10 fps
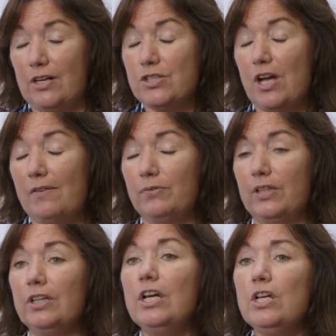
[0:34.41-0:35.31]
our
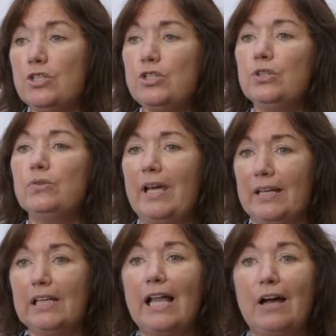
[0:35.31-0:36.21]
software to a
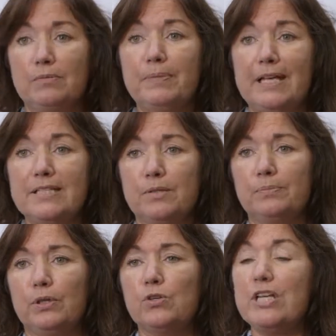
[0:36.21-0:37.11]
cloud-based
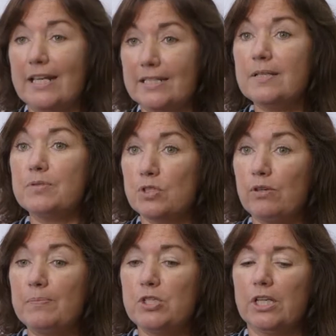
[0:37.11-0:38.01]
approach and
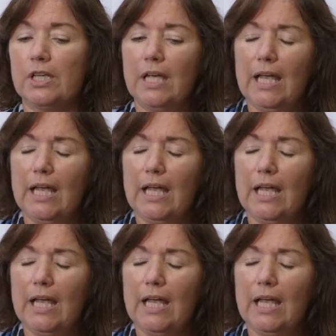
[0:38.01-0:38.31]
subscription.